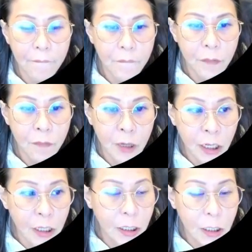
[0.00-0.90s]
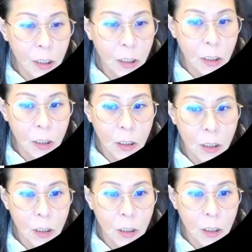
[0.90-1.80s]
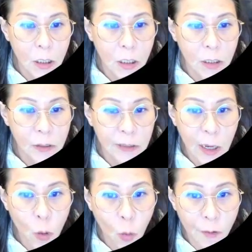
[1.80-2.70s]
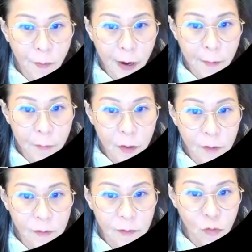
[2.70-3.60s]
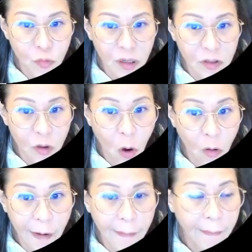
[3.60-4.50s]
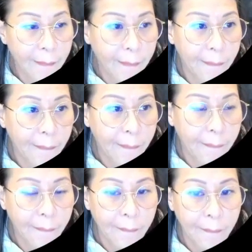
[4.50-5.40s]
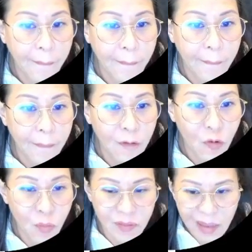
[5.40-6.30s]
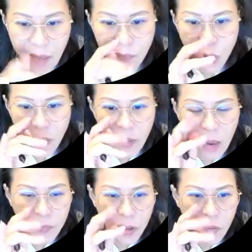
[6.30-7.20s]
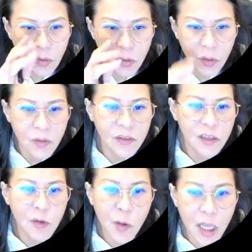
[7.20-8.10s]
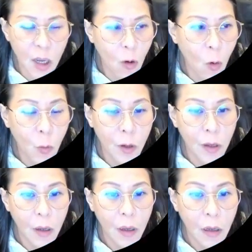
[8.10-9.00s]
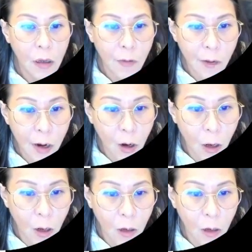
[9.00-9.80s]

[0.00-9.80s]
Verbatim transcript: You need Sangguan right? Because you must talk leh. You must up see if it can go away. Correct or